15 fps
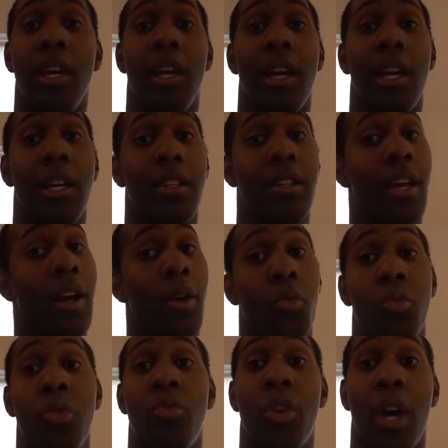And I
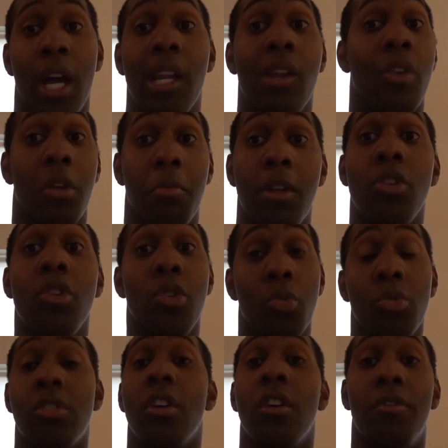would highly recommend you
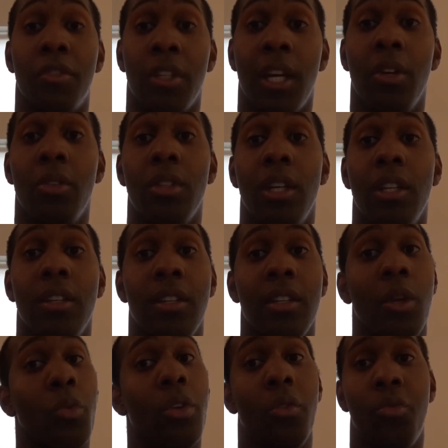use Surftown, and they
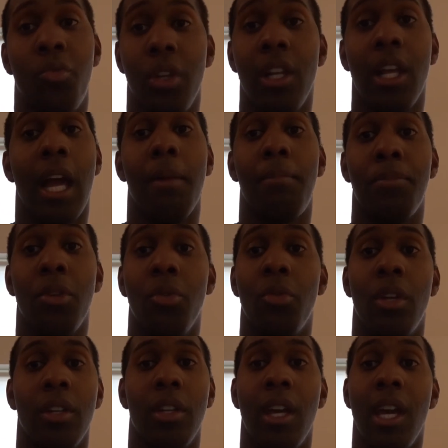will really help you
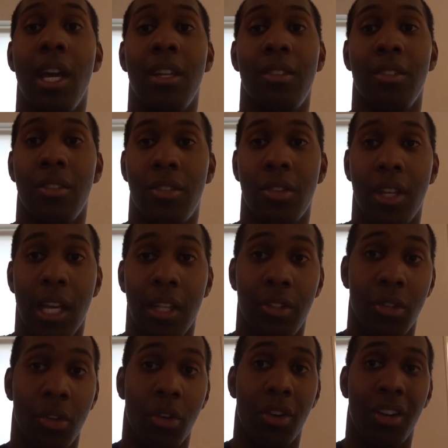and to get
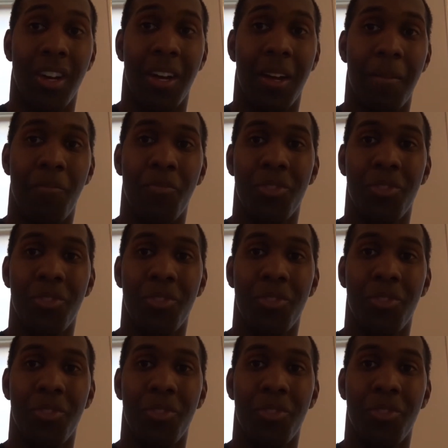your